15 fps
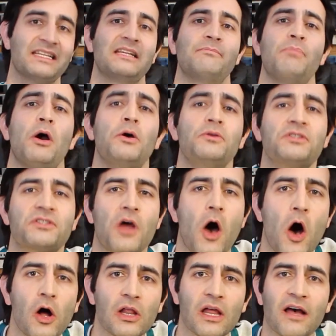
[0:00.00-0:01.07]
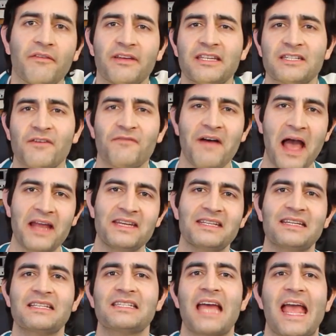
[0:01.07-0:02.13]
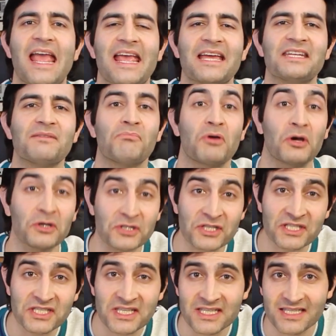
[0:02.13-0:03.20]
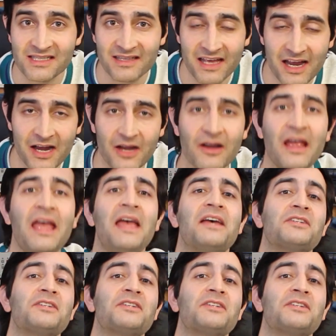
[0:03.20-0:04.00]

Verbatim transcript: He posts all of his findings and purchases there.